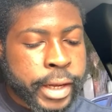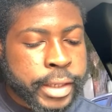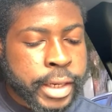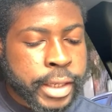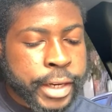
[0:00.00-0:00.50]
It
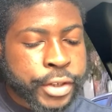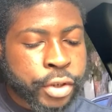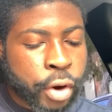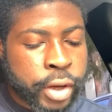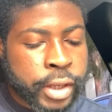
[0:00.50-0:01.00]
says, I
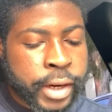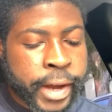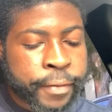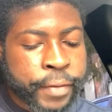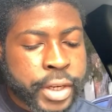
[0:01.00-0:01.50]
saw in the
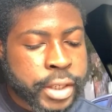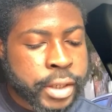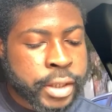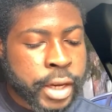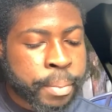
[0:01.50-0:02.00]
night
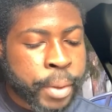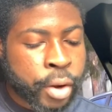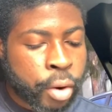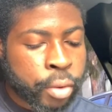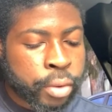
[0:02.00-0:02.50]
visions, and
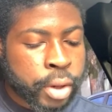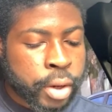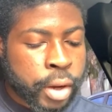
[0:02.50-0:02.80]
behold,